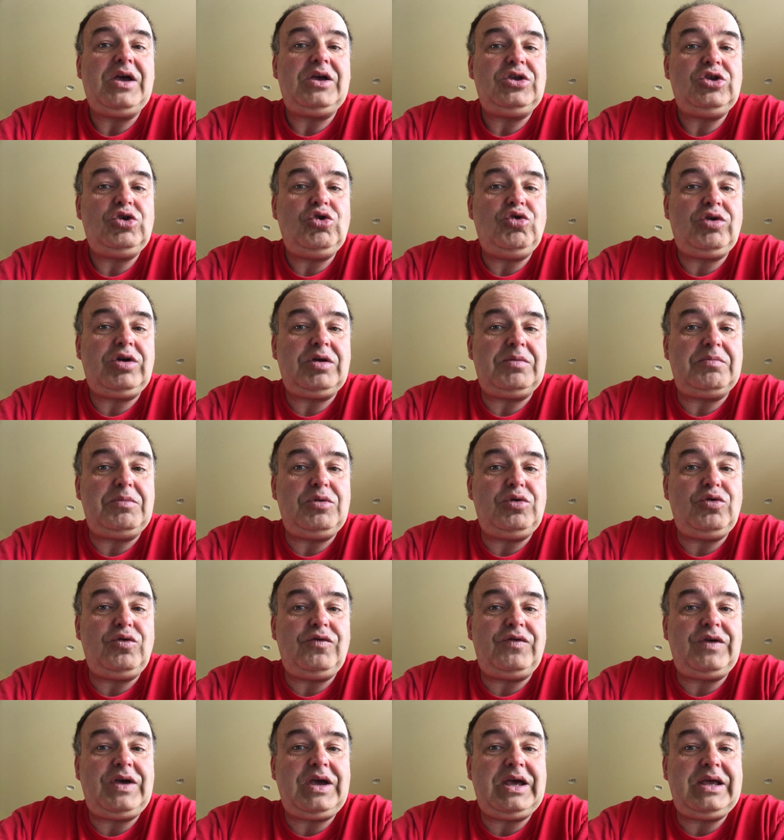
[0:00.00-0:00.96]
You can
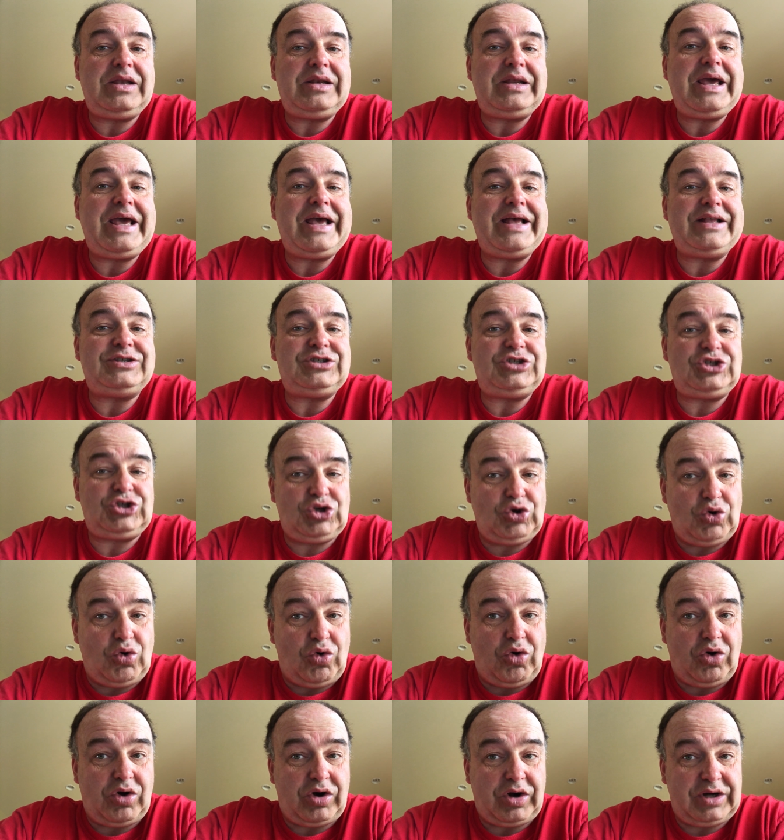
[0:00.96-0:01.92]
move in. It's
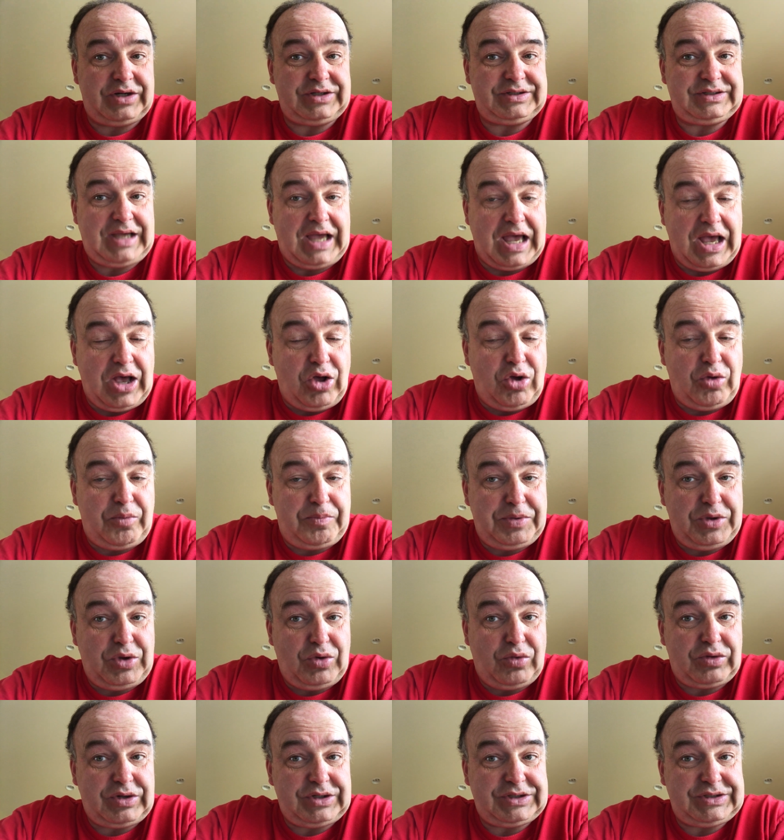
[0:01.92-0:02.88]
yours. Help
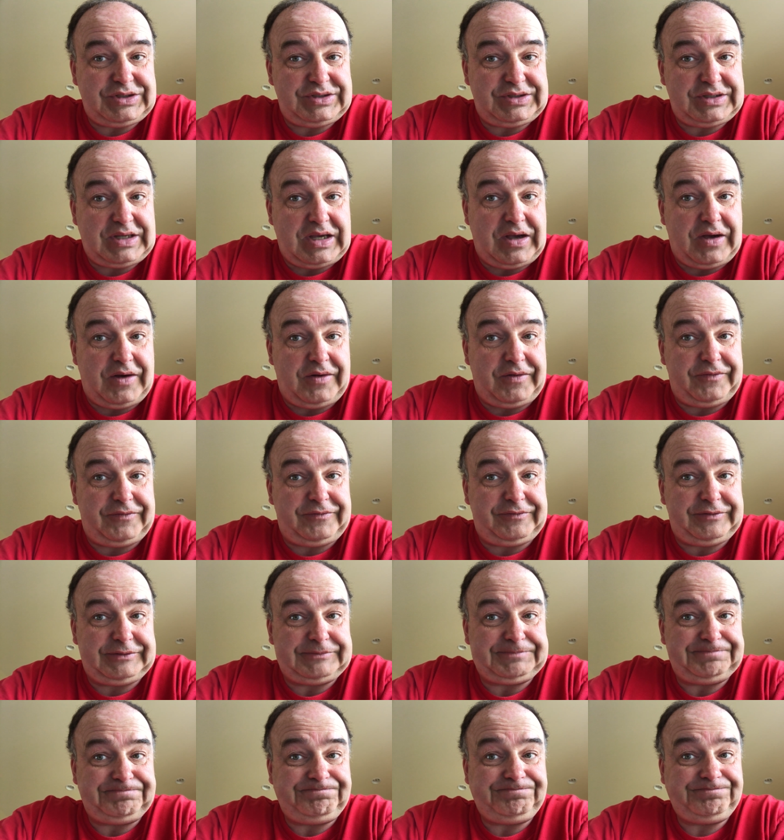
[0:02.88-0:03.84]
yourself.